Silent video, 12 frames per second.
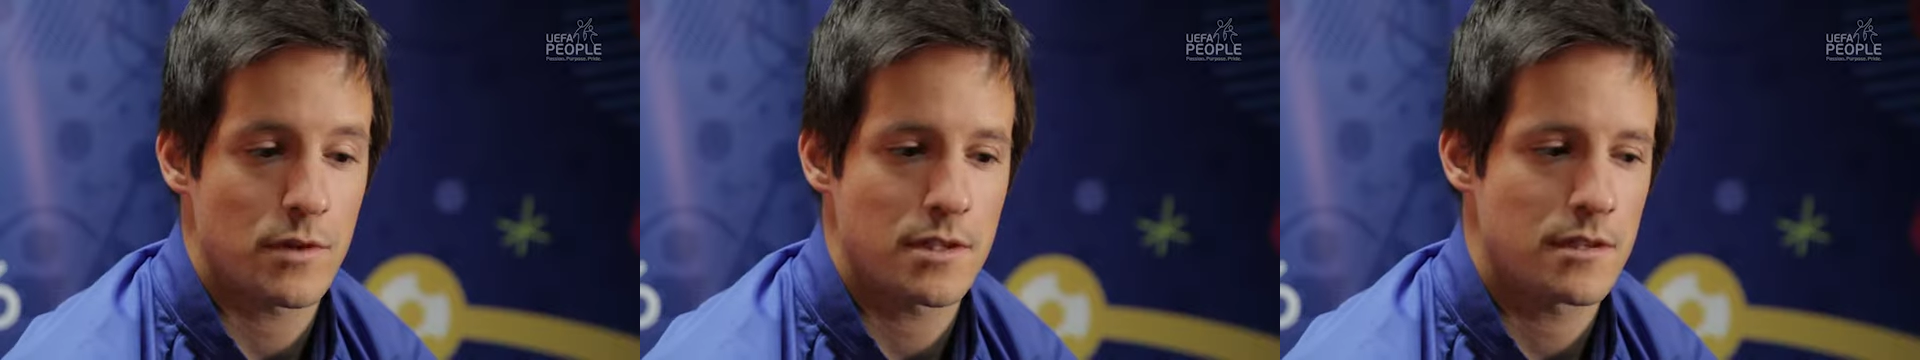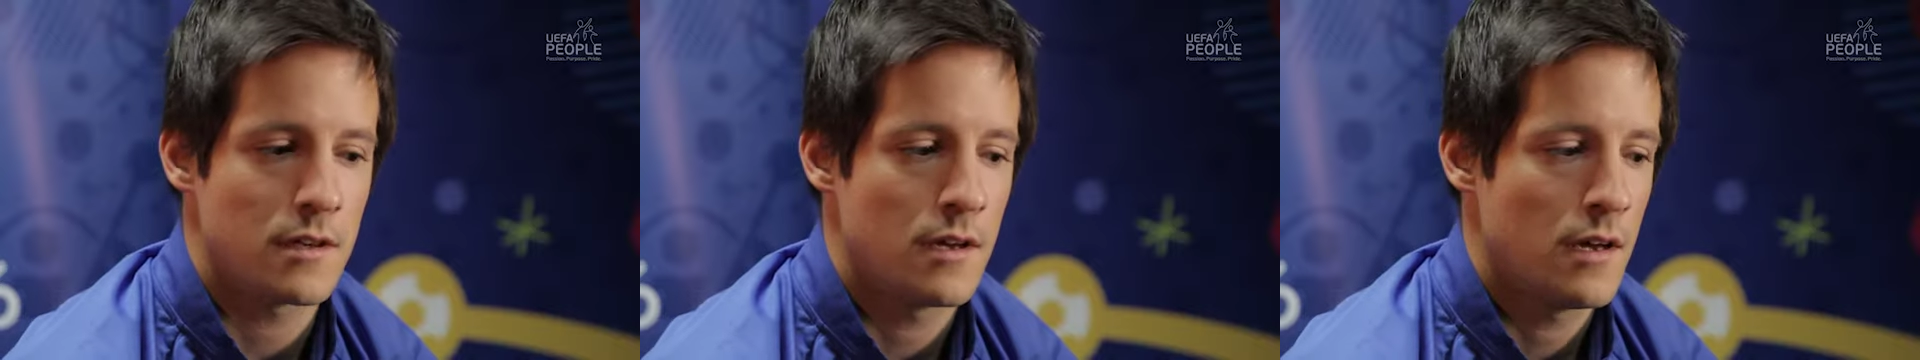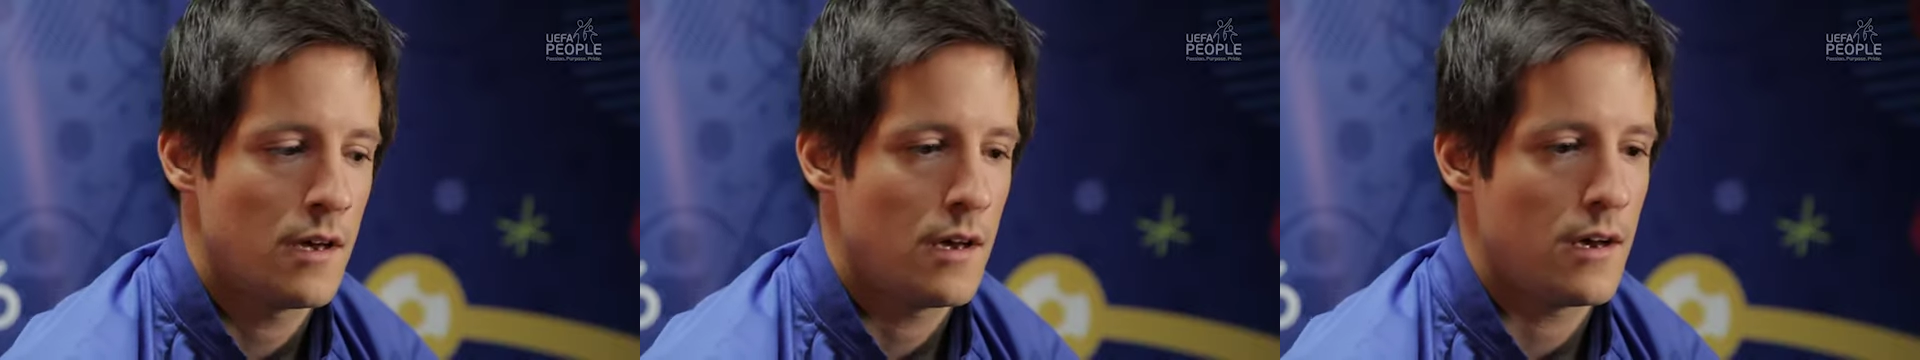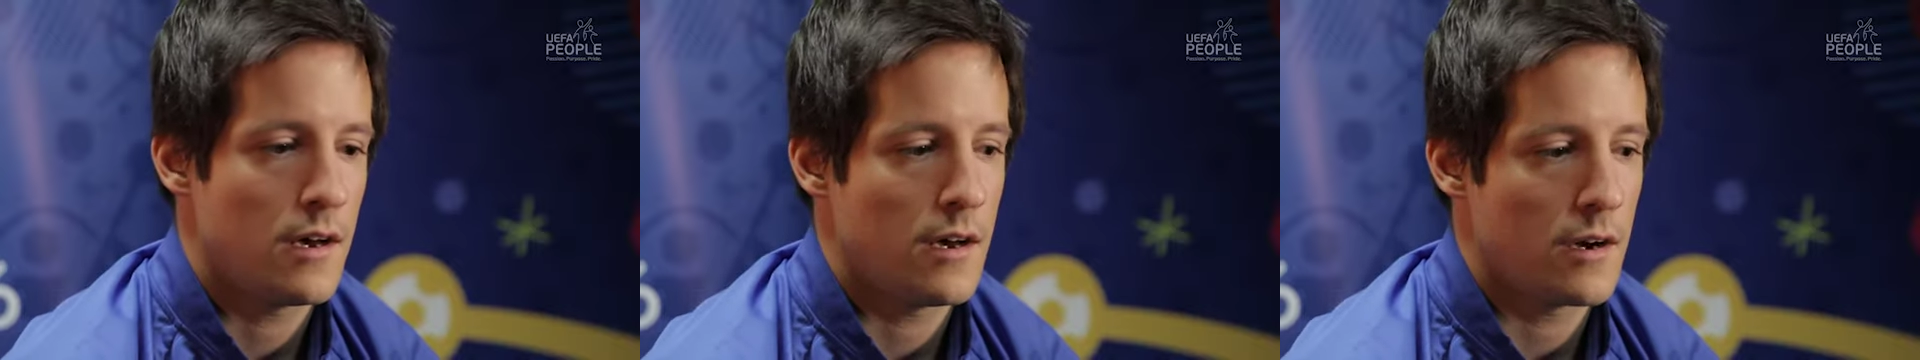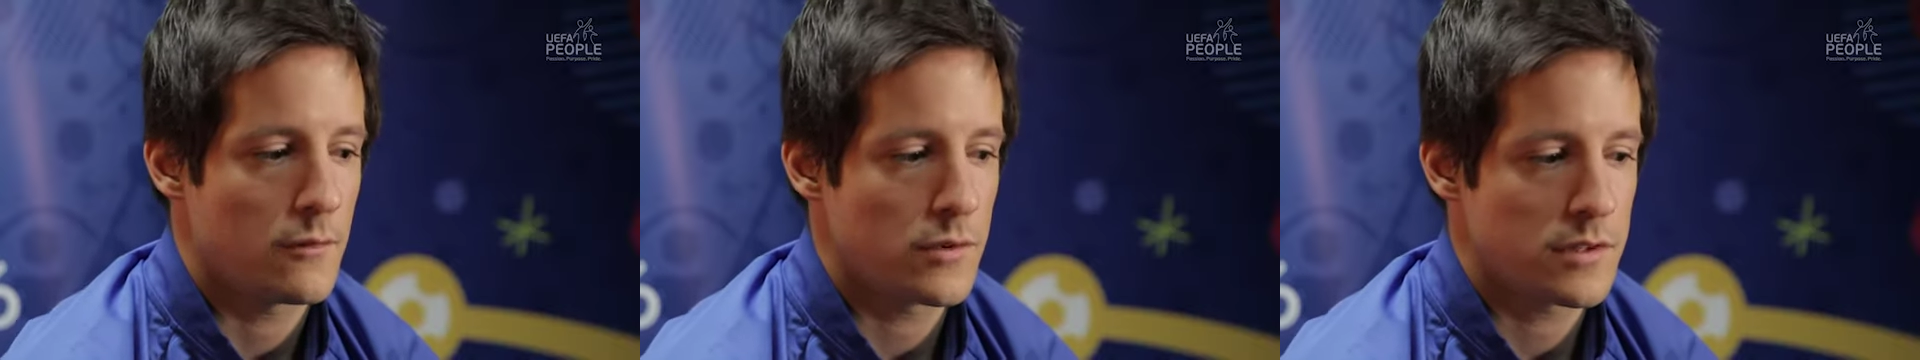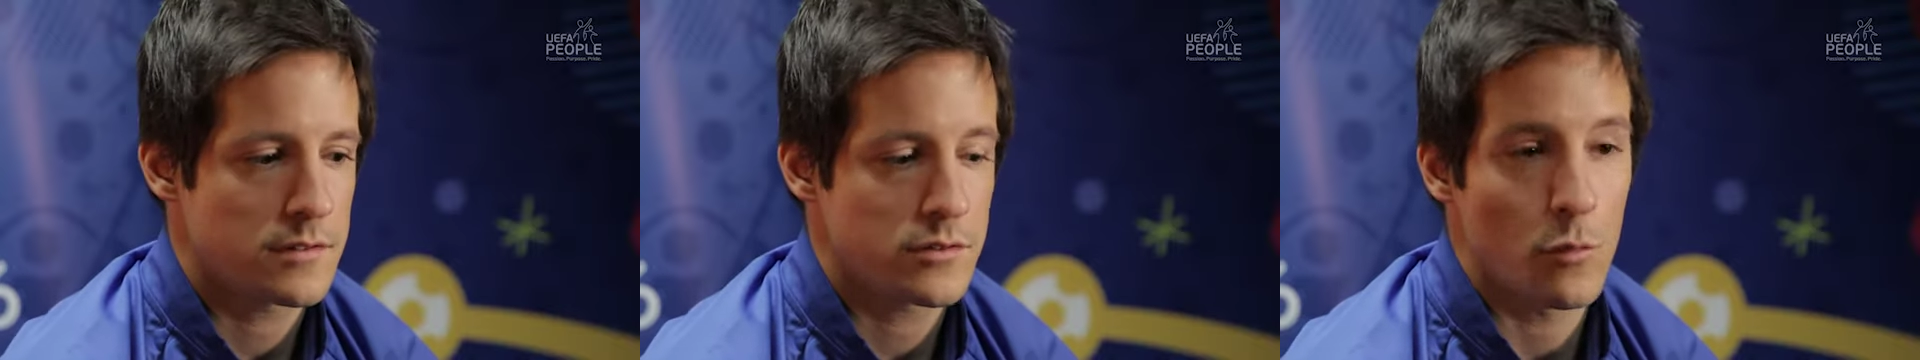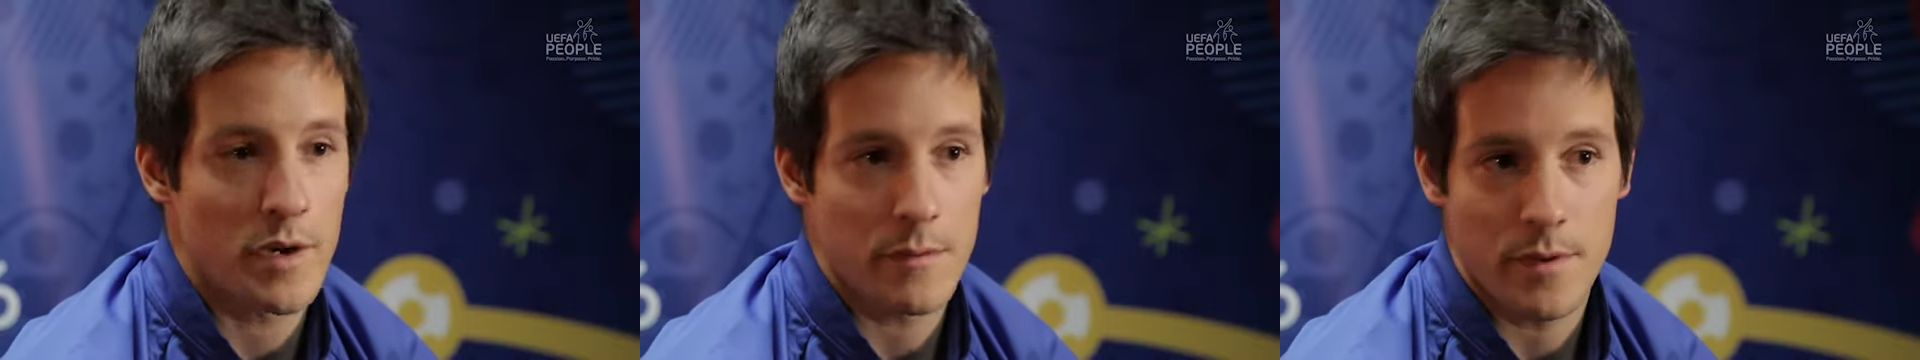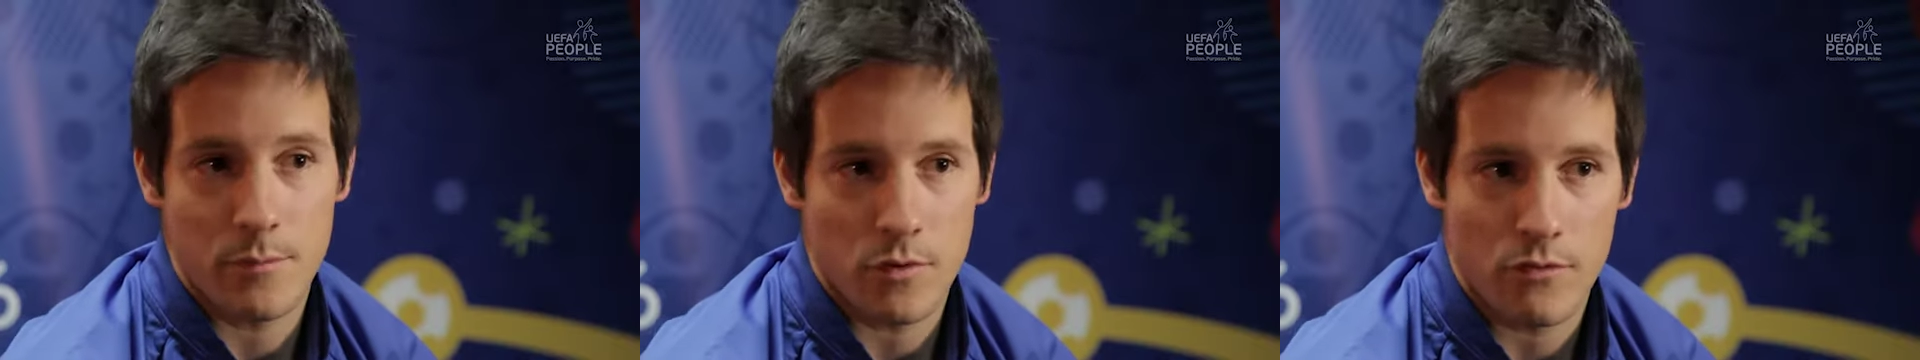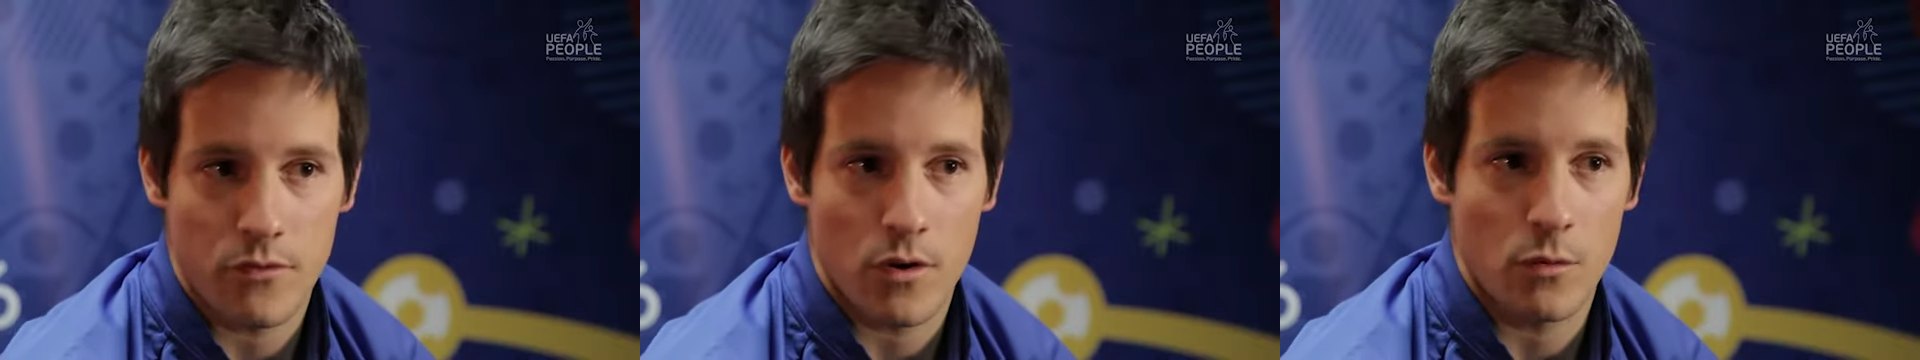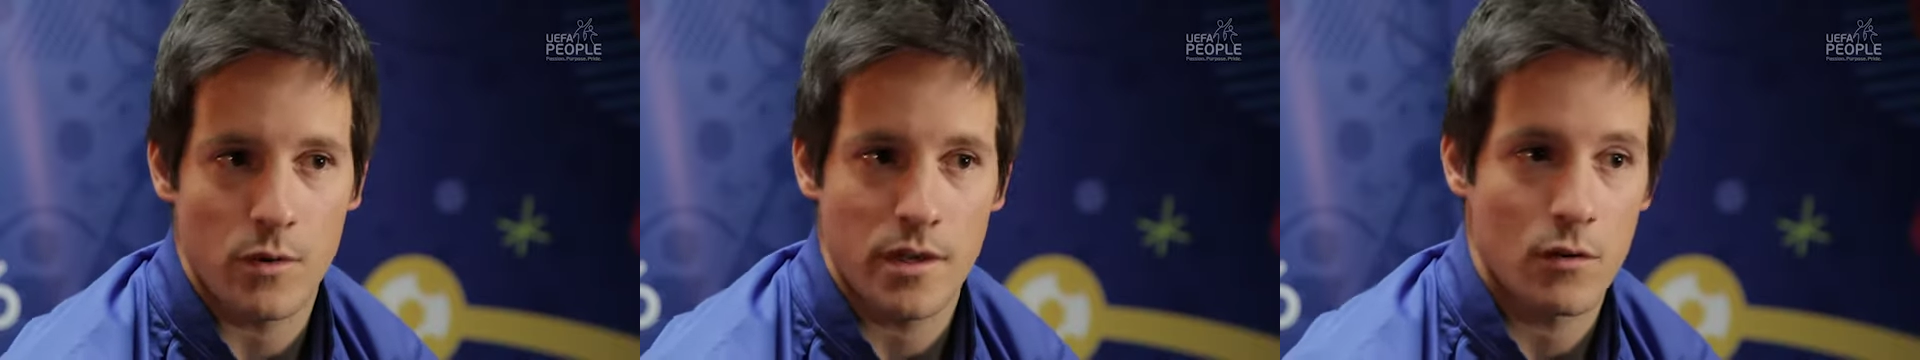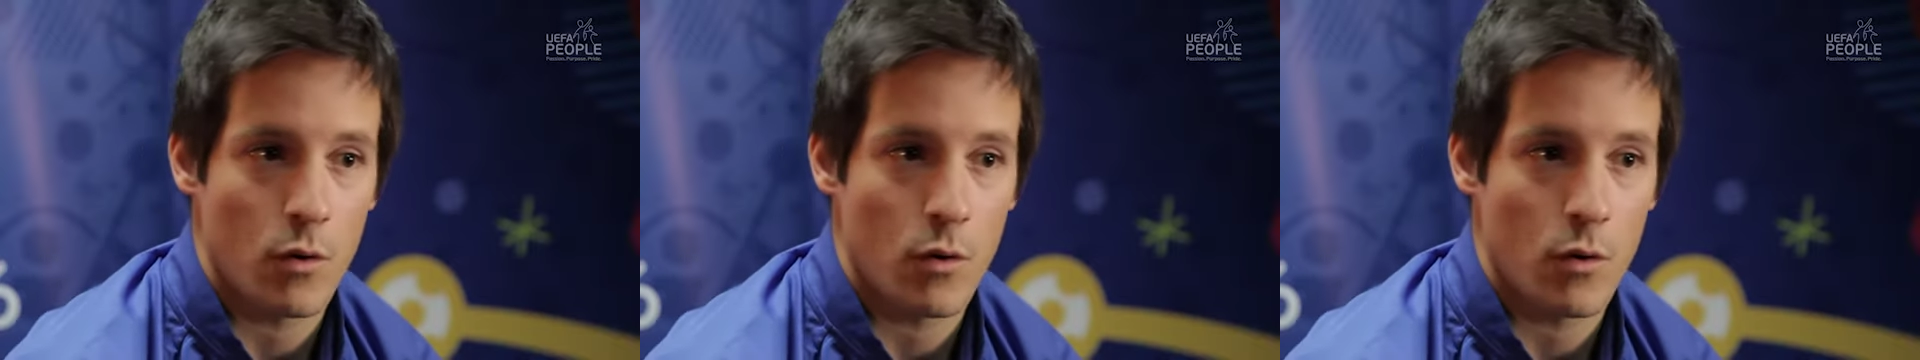one. With so many people following